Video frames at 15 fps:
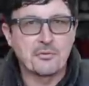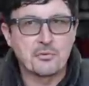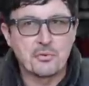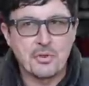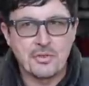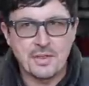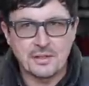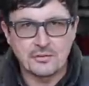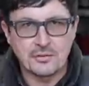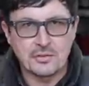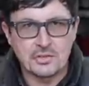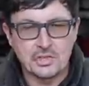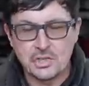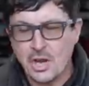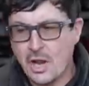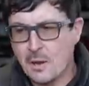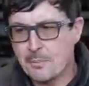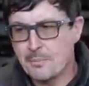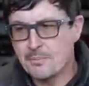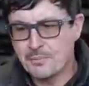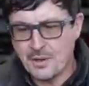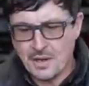through the things in the
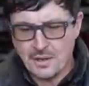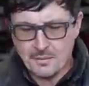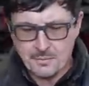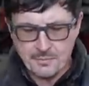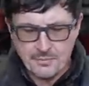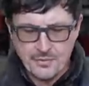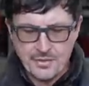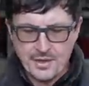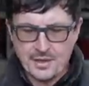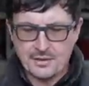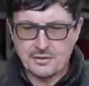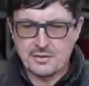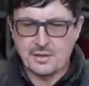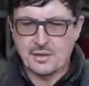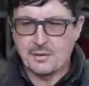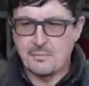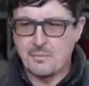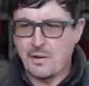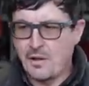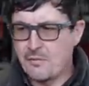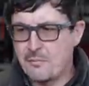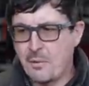shop that
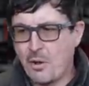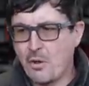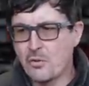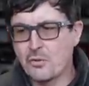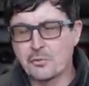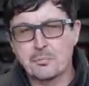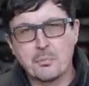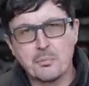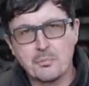have all those